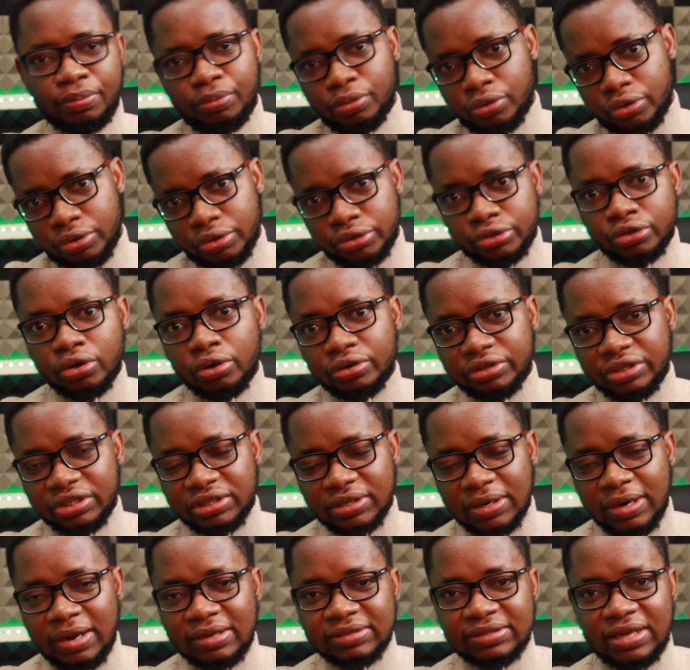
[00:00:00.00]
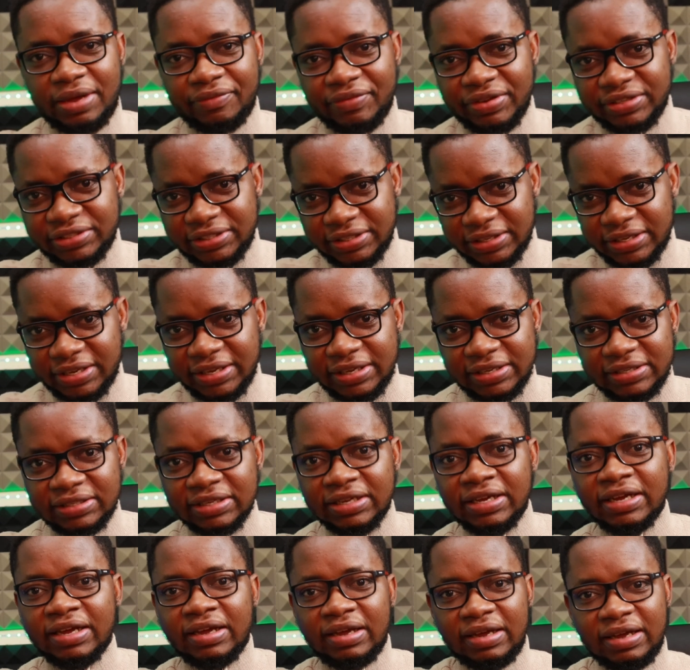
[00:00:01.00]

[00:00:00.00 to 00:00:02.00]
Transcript: because all these clouds have SDKs